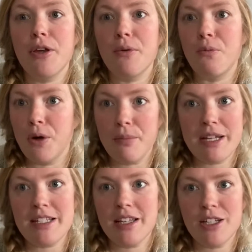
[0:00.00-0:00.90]
we're
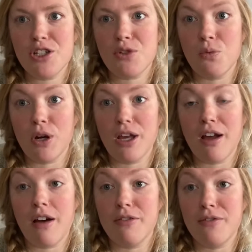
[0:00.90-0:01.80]
basically just
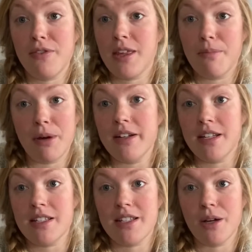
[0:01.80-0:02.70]
working off of the
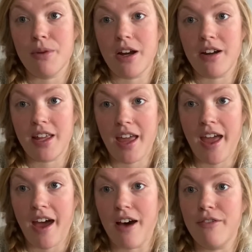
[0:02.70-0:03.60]
abundance that we already
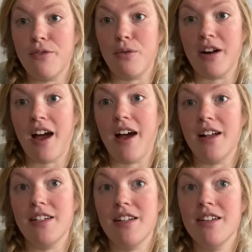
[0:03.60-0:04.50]
have. We're
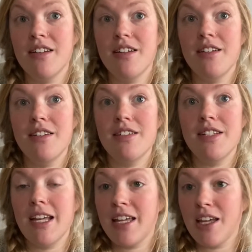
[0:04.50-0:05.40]
not
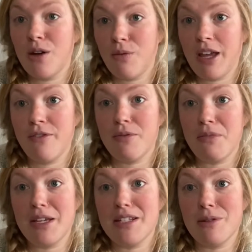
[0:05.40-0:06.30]
taking away from
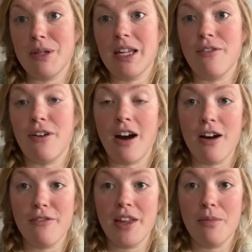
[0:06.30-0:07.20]
things that we need for
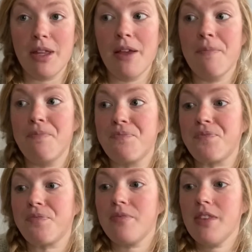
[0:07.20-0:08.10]
our family,
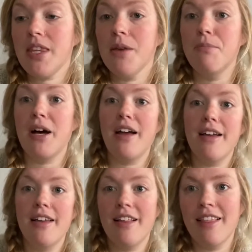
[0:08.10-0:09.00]
but
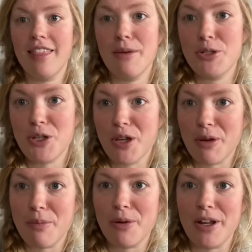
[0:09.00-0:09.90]
let me show you
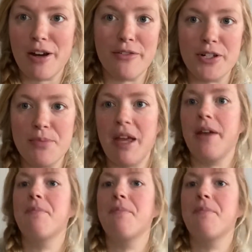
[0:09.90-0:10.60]
what I put in our first bag.